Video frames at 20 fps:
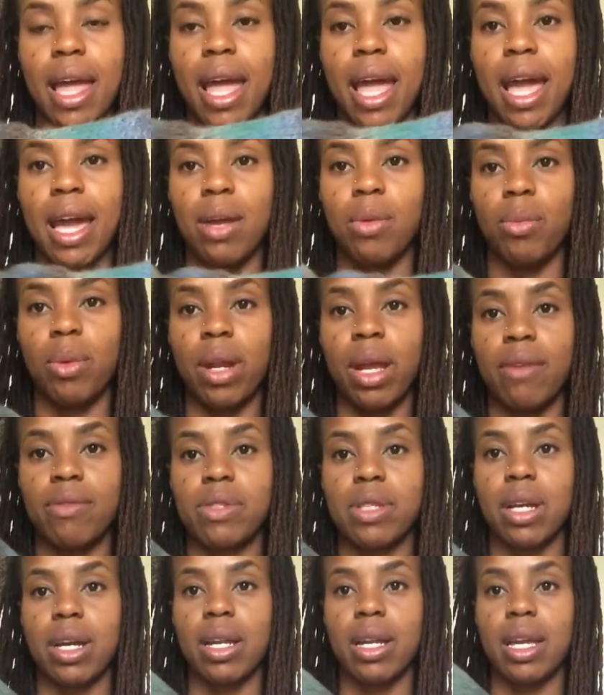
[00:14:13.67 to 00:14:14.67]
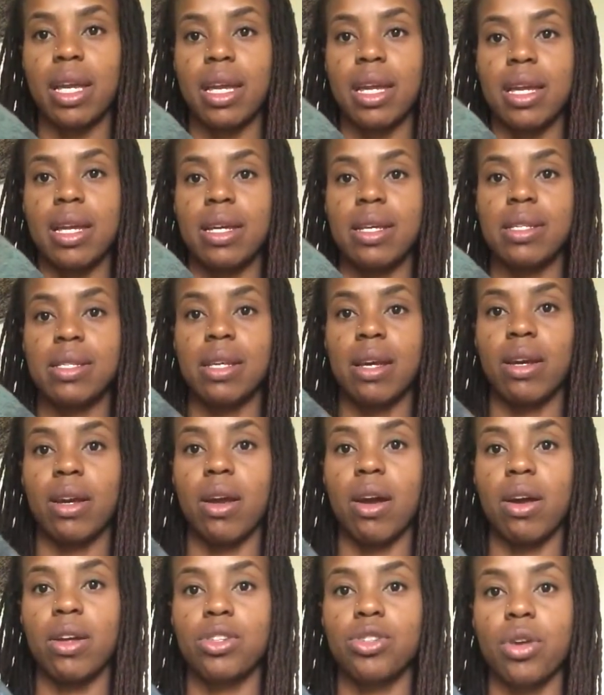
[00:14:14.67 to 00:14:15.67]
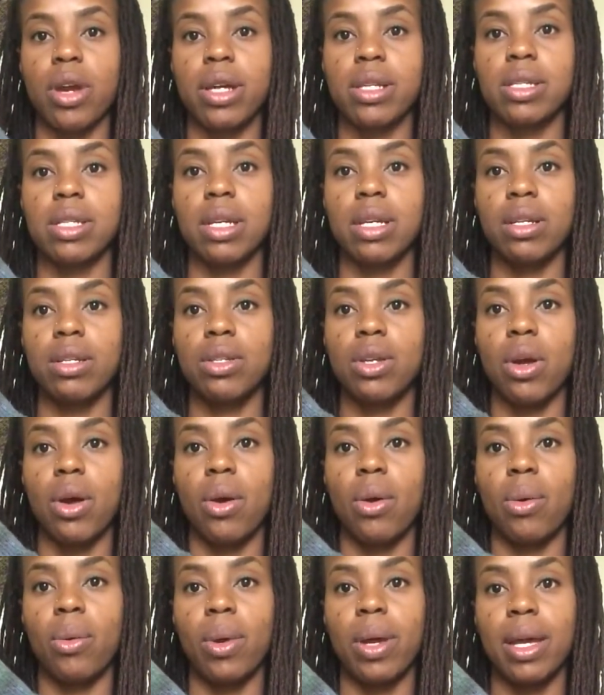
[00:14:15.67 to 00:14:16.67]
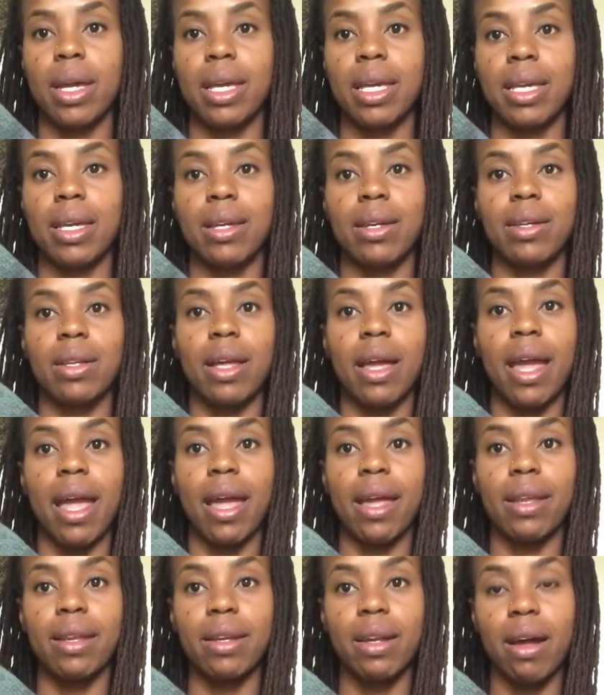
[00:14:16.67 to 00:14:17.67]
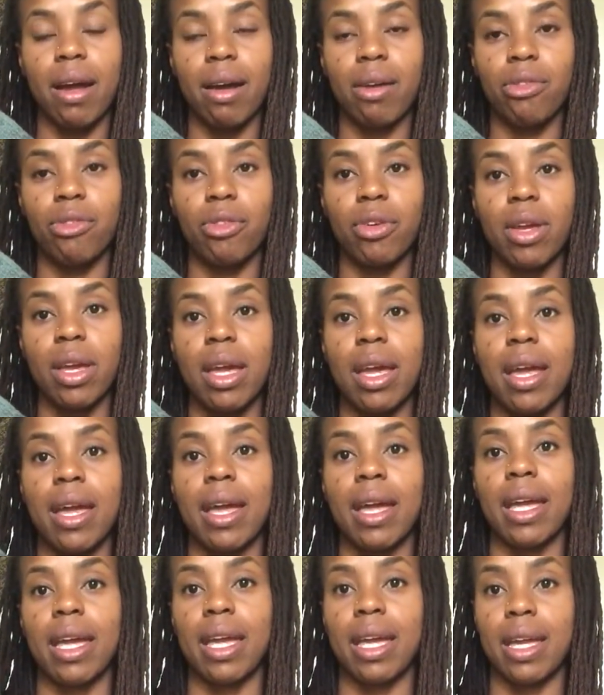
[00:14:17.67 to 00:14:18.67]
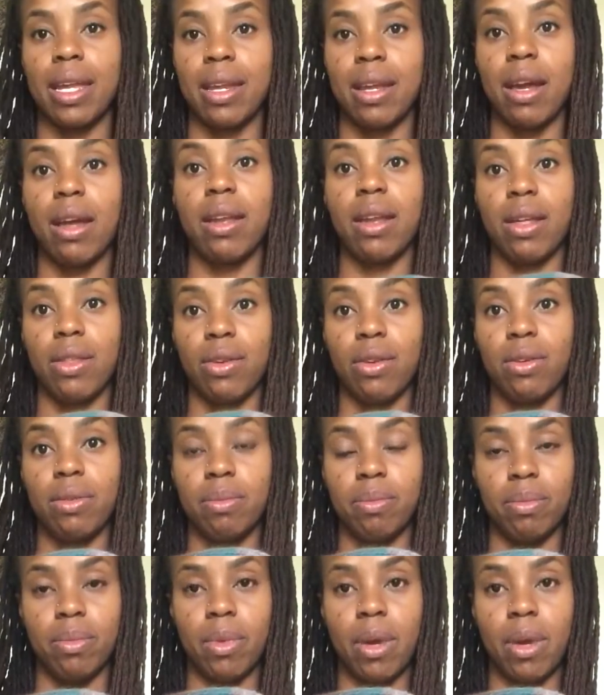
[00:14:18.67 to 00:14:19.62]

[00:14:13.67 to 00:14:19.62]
And what I've done is a contrasting toe, heel, and cuff in another